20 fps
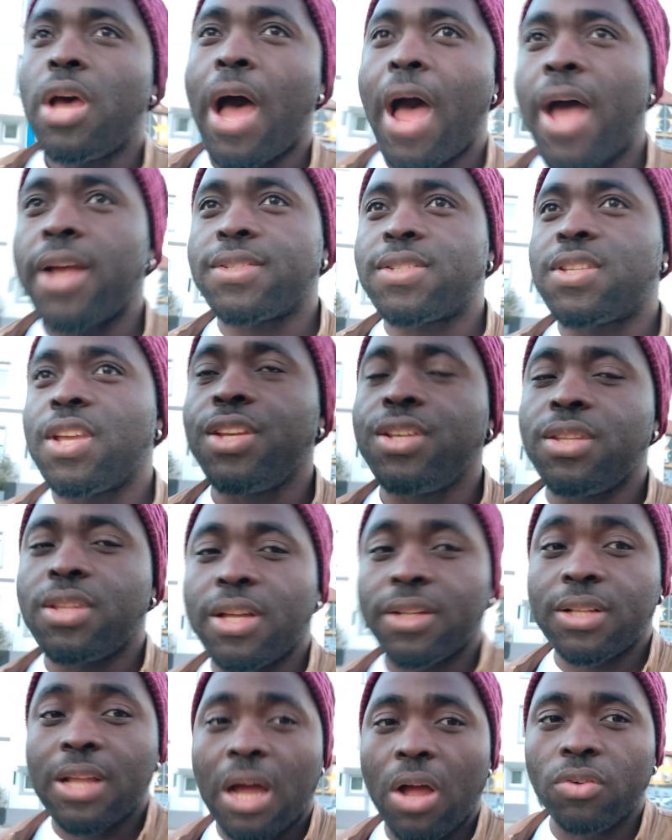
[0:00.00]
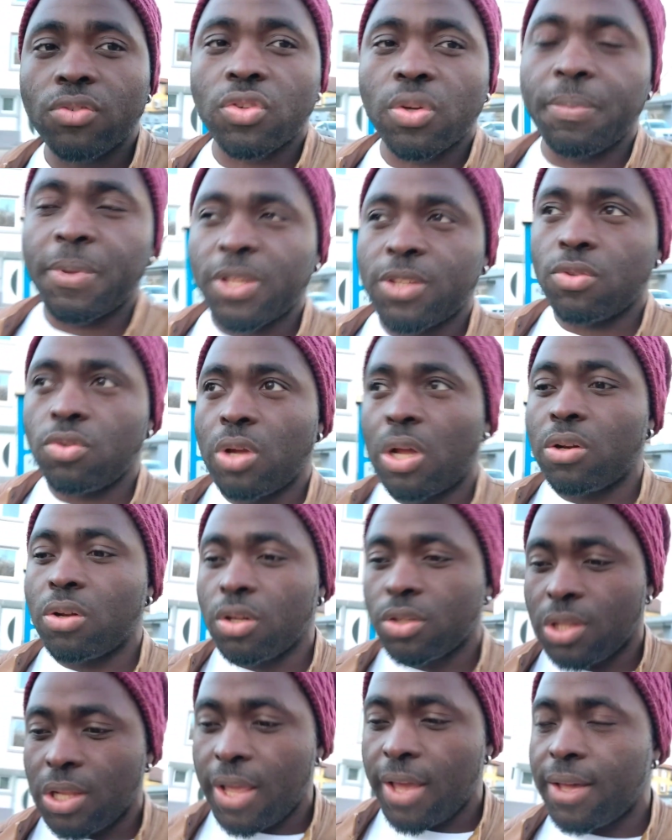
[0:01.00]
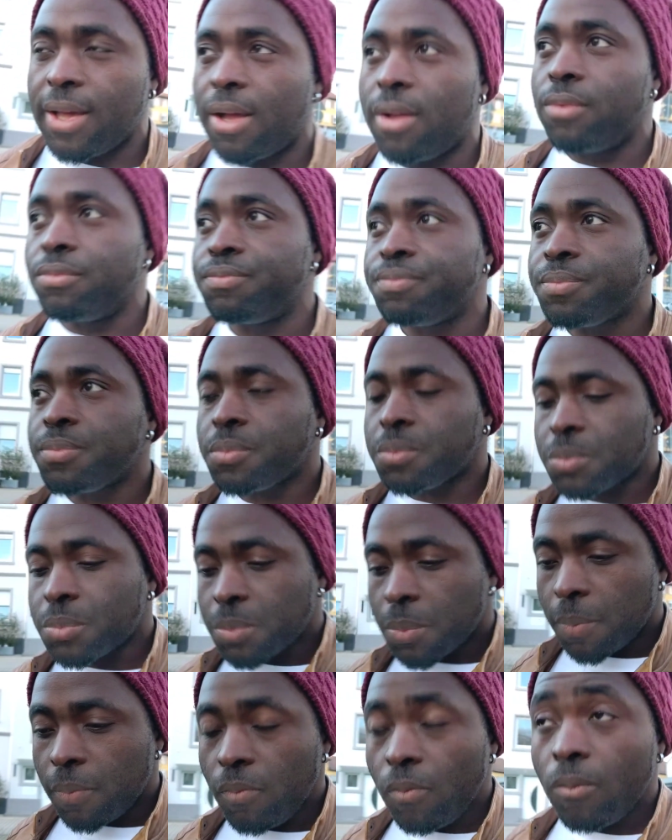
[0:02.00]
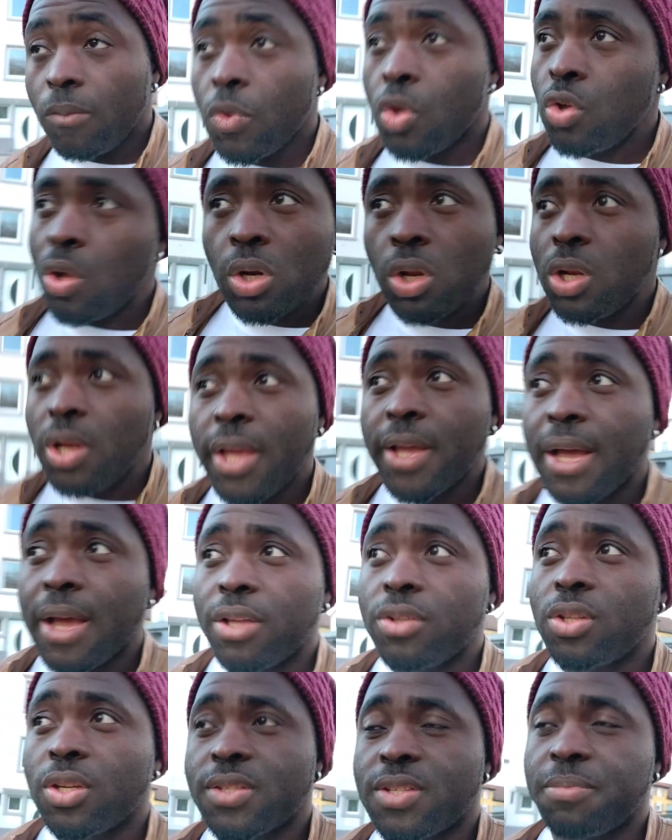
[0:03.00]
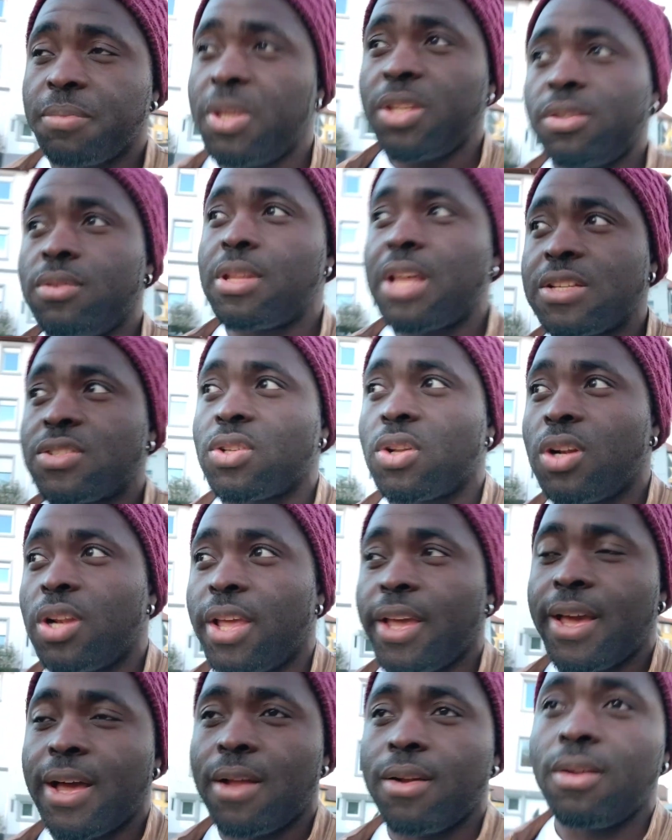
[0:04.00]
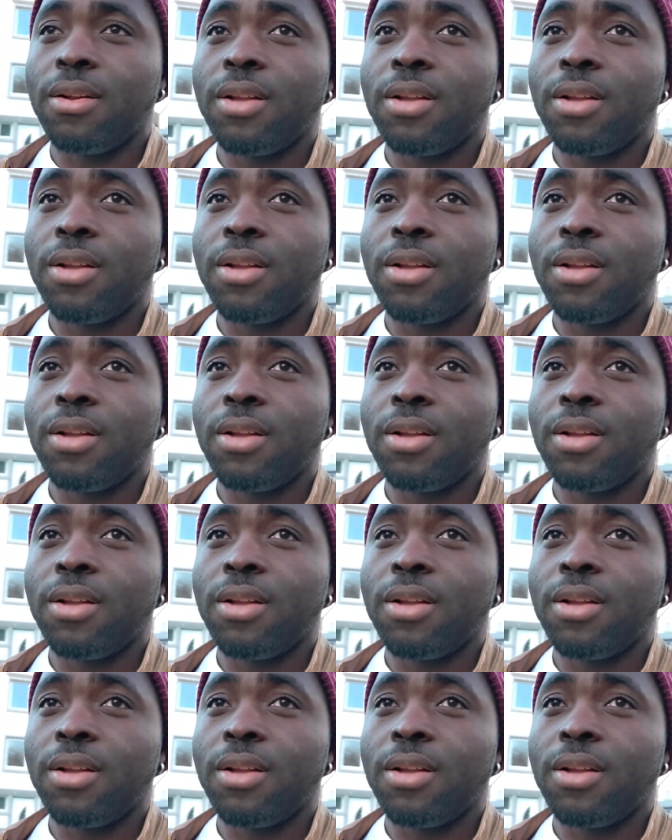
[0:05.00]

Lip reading: are staying in that country but you are not legal. You're not legal, it doesn't mean that's not legal.